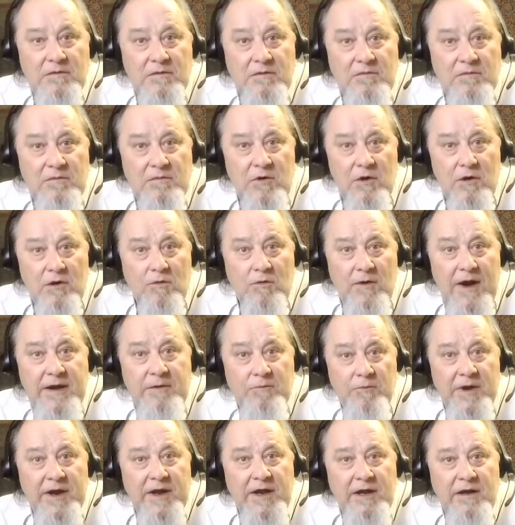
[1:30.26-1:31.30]
more right
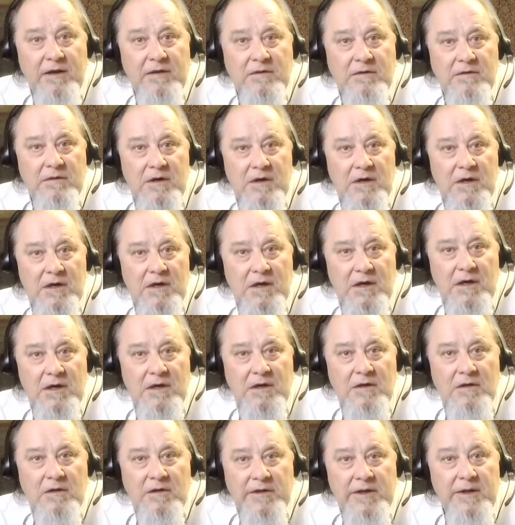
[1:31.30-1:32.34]
wing
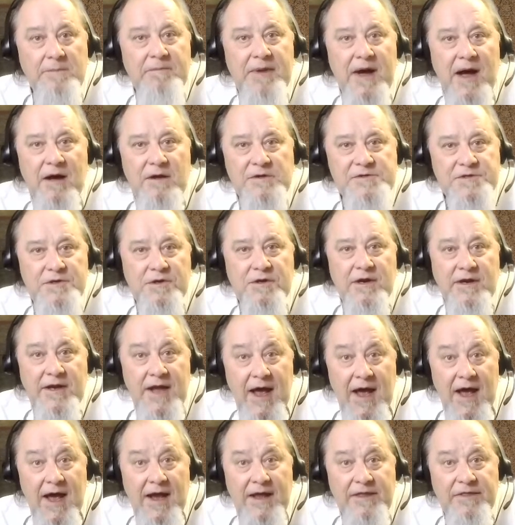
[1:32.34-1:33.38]
Limbaugh sort of
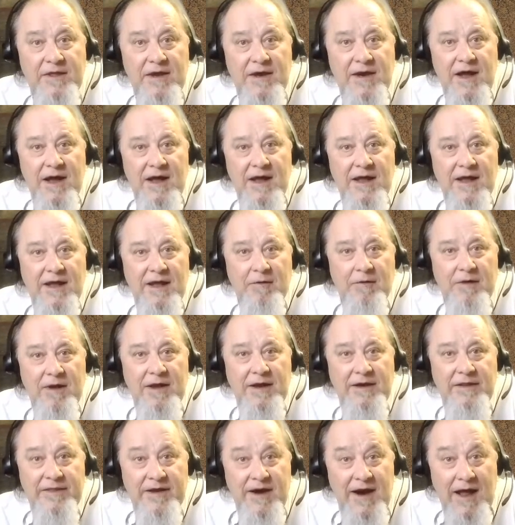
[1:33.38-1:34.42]
guy than
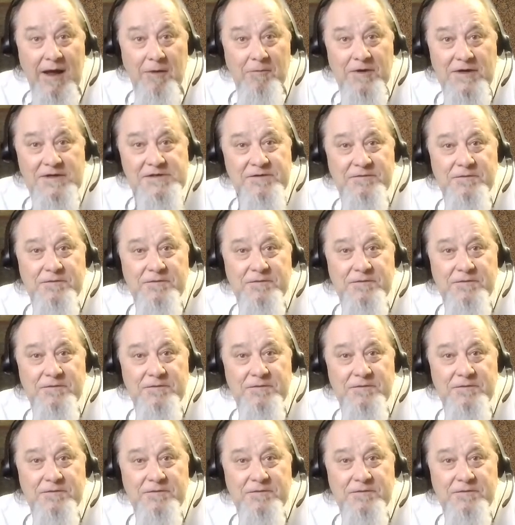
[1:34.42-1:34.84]
I was.